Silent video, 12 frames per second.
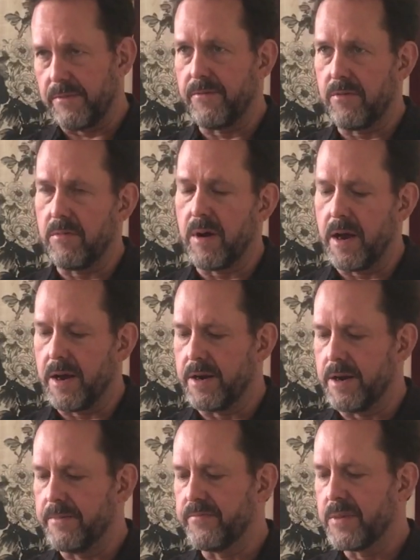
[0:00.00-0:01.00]
of
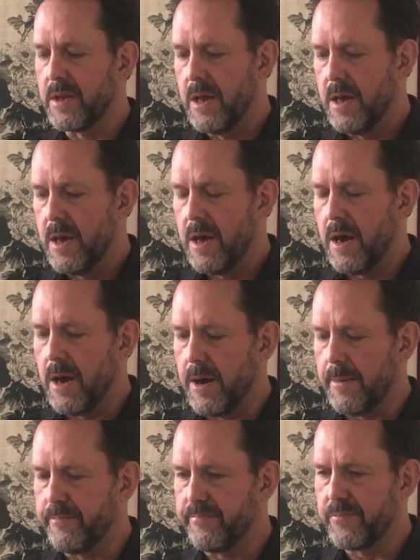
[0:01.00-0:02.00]
variety.
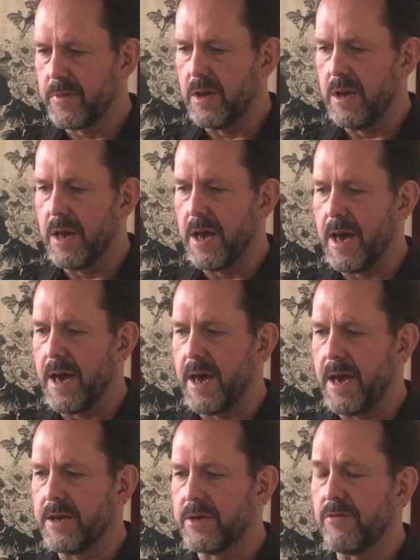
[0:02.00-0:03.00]

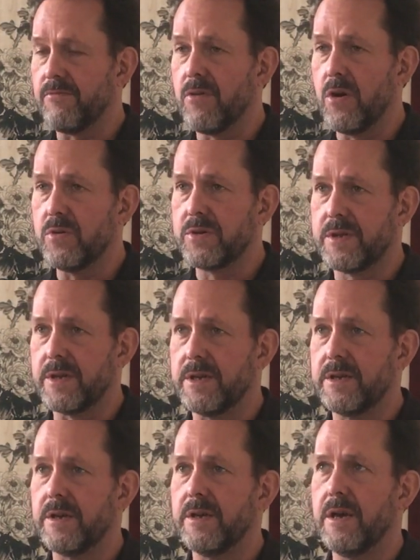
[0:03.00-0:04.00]
And
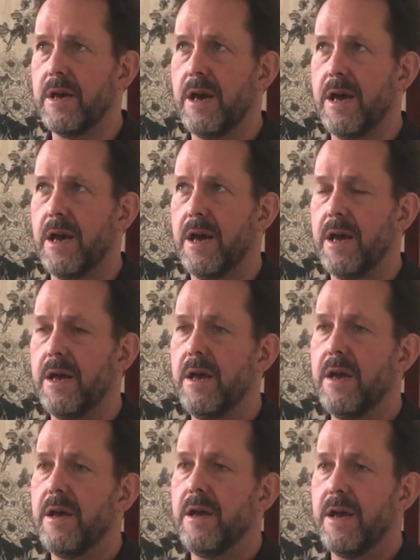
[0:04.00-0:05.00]
roasted
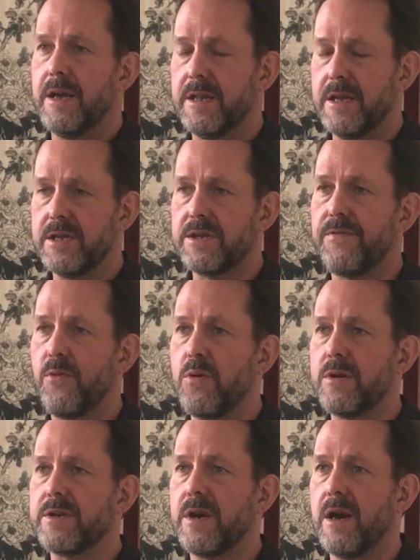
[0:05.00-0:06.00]
at least
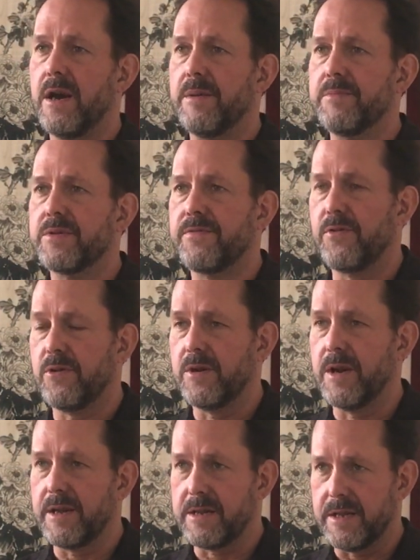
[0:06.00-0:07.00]
4 times
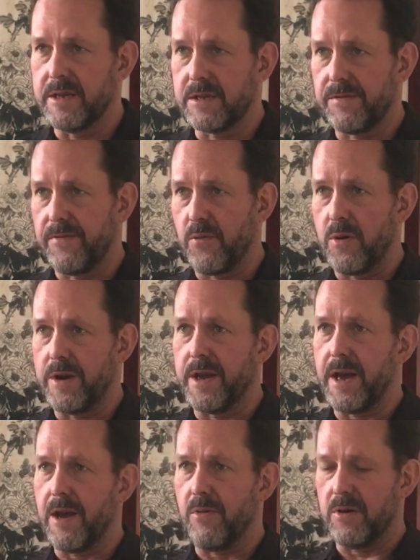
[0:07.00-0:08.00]
for at least
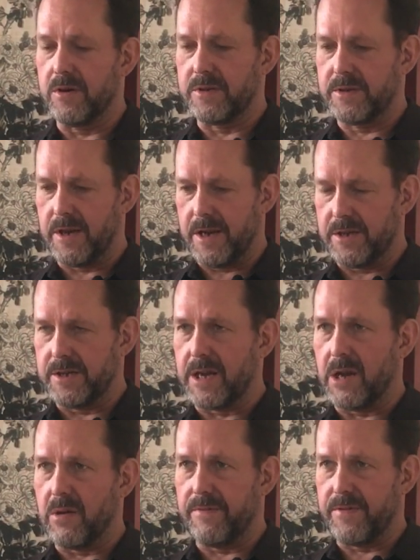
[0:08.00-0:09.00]
40 hours. I just
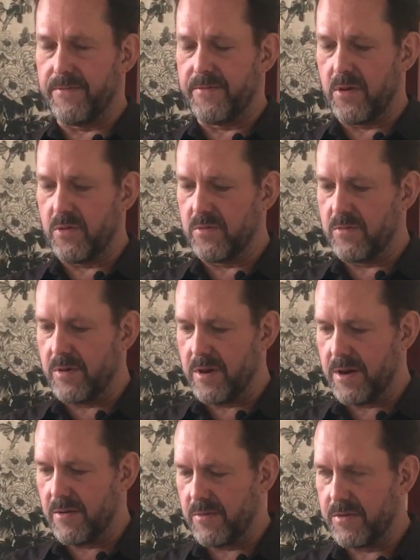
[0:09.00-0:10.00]
got off the phone
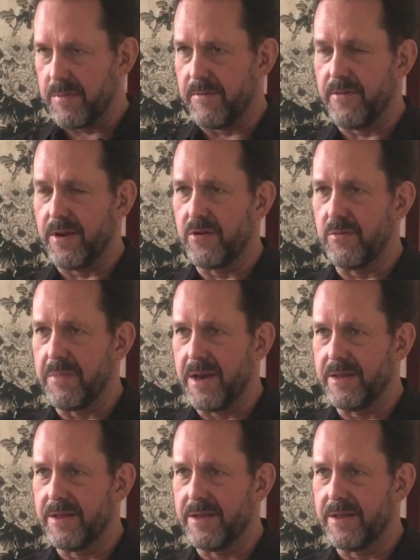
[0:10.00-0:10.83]
with my friend who made